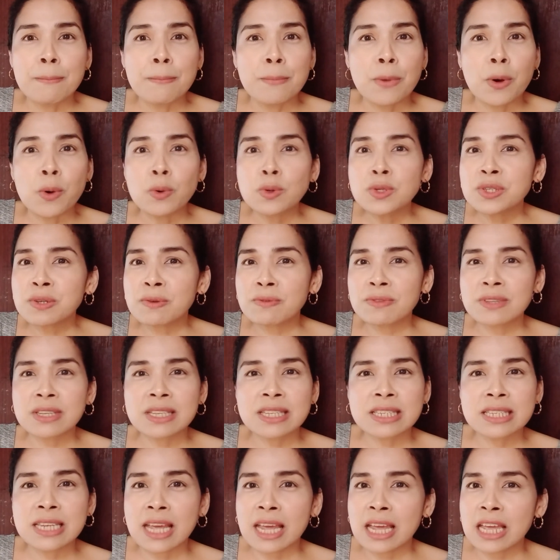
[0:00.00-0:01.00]
most of the
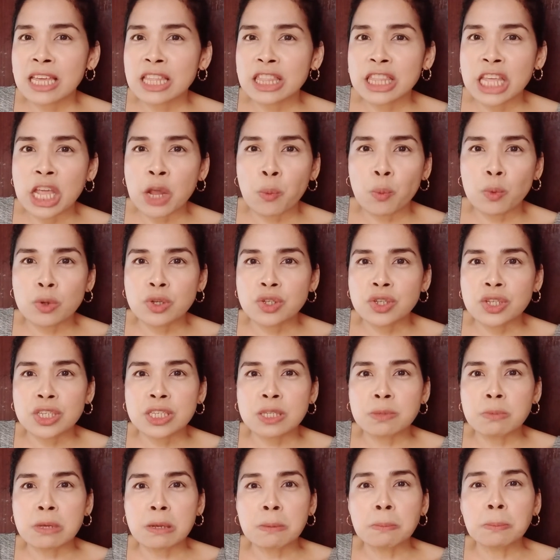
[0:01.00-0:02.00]
day they would
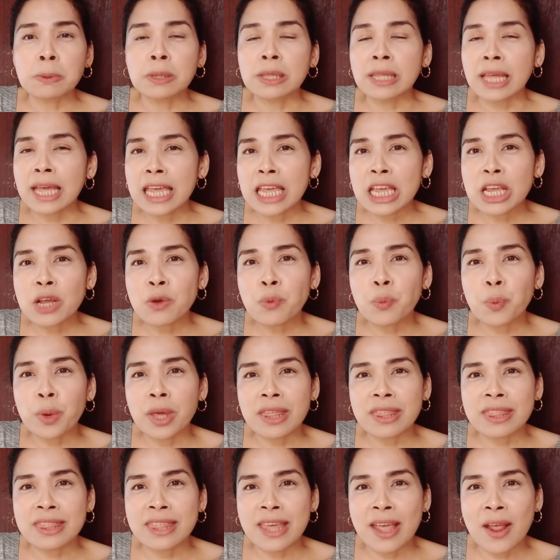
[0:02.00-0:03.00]
just be playing
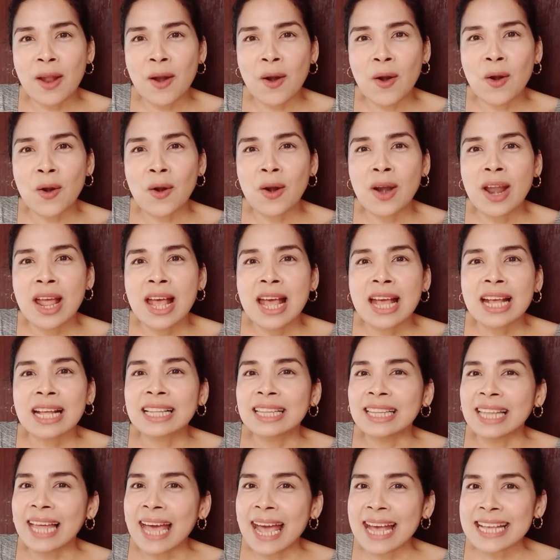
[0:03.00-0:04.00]
with their
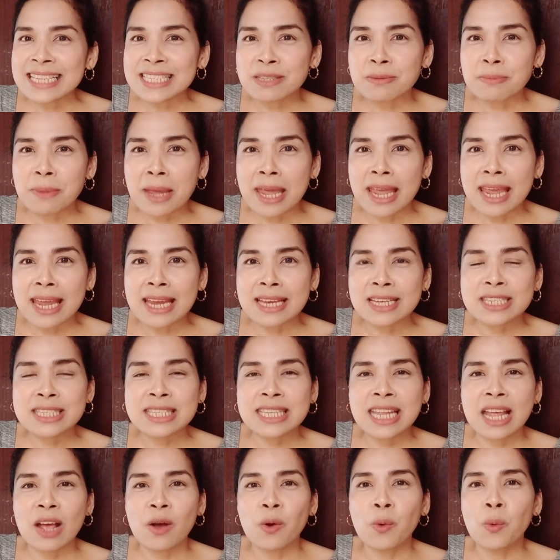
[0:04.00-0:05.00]

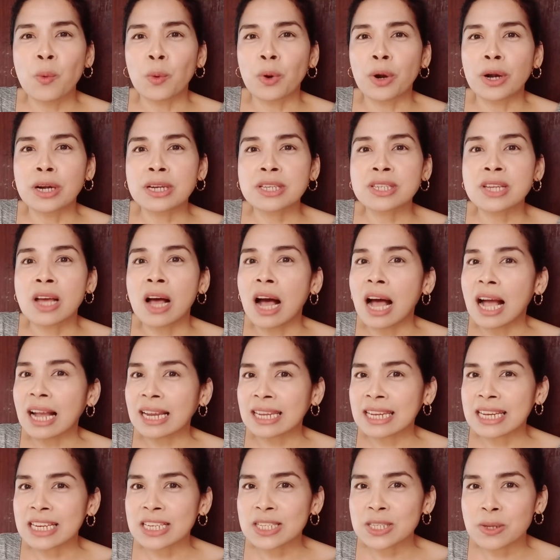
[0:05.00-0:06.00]
classmates or
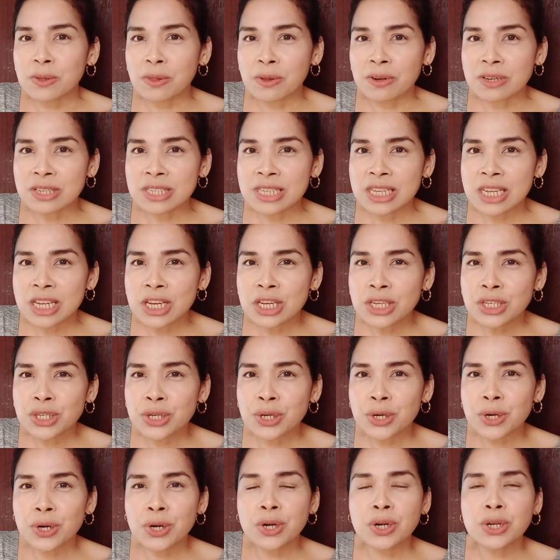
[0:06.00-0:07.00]
talking to their
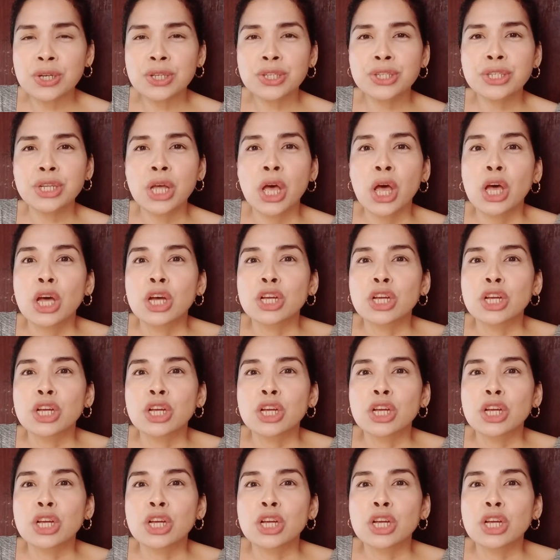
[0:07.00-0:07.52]
teachers,